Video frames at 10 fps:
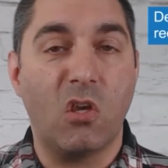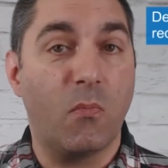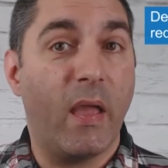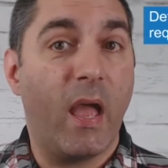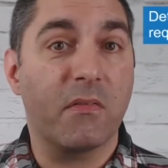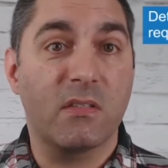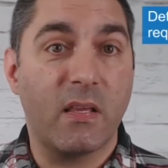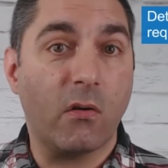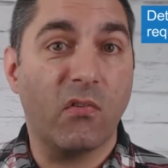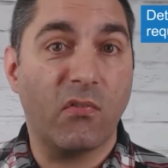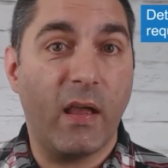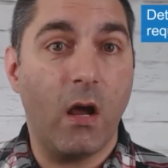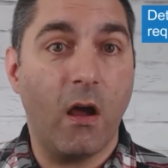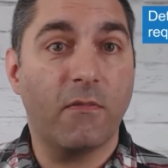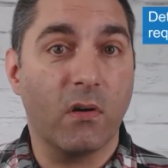You may have a single
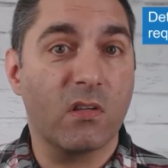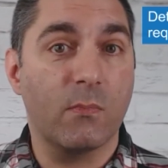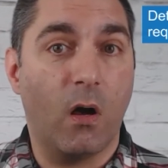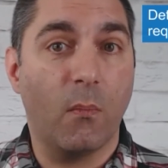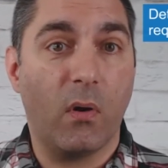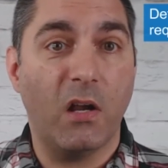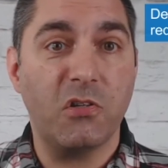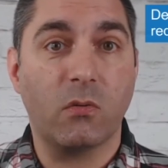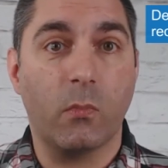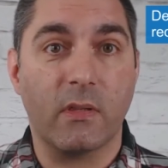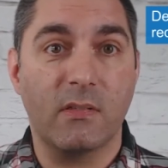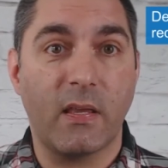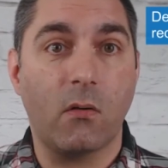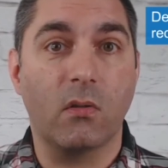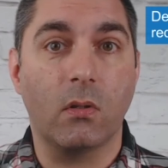sign-off for a small project with a
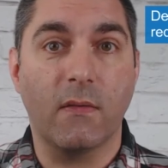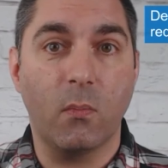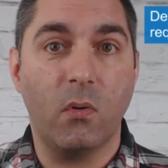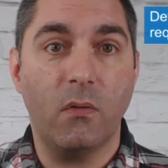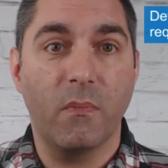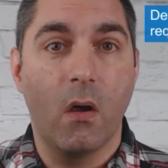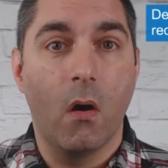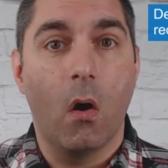single deliverable,